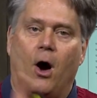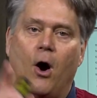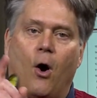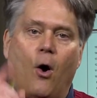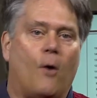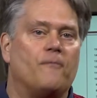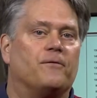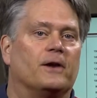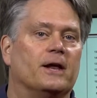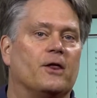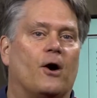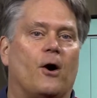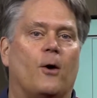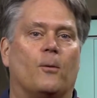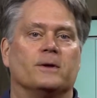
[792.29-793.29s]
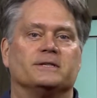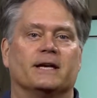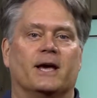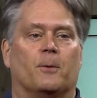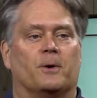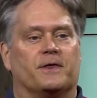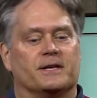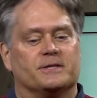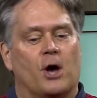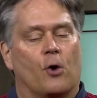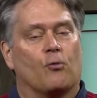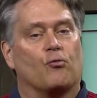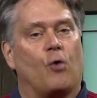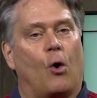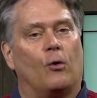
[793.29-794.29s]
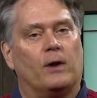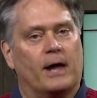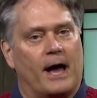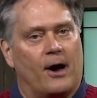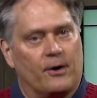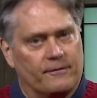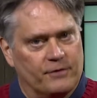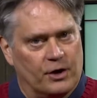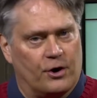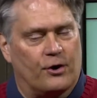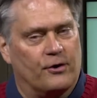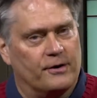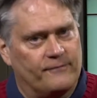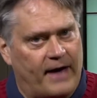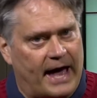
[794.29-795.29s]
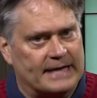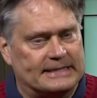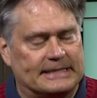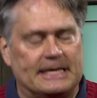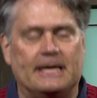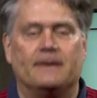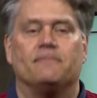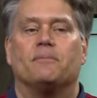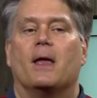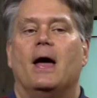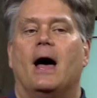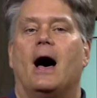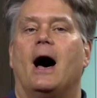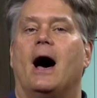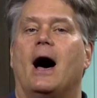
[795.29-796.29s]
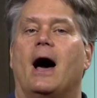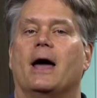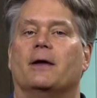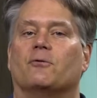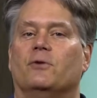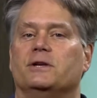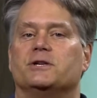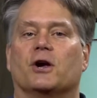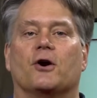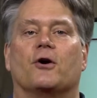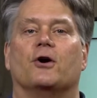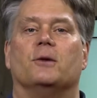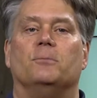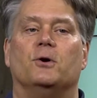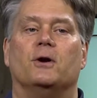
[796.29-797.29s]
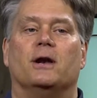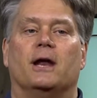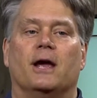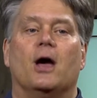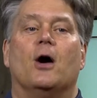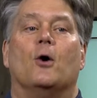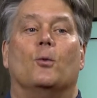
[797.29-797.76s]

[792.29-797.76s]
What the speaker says: Hopefully, though, once again, with this rolling out of the current vaccine and reaching herd immunity,